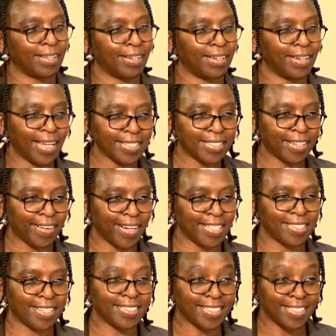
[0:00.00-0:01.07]

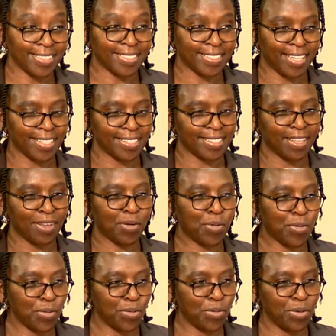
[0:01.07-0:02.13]
lecturers and teachers
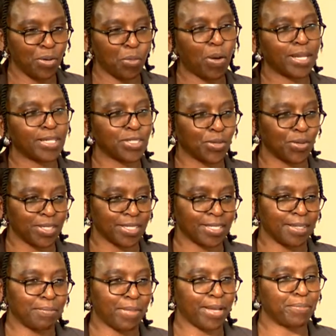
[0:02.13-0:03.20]
who were
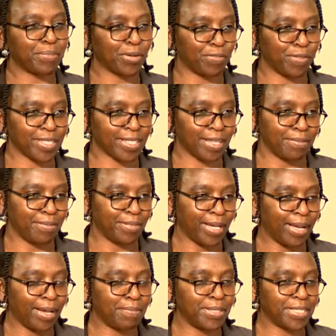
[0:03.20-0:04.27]
taught by Professor uh,
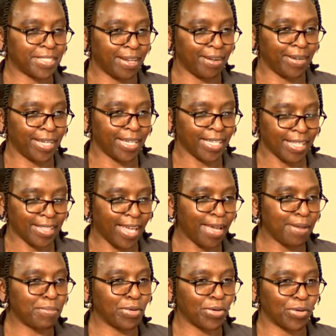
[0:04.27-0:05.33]
Micere
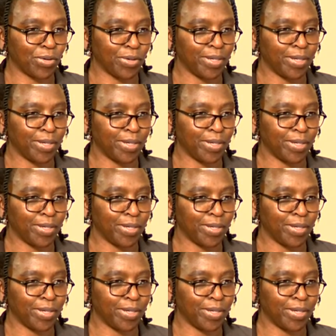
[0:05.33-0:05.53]
Githae Mugo.